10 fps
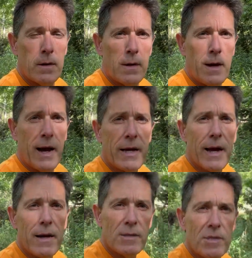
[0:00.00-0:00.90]
Hi
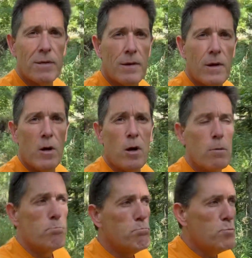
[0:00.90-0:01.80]
guys,
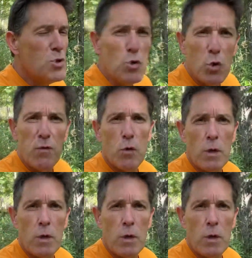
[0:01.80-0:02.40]
beautiful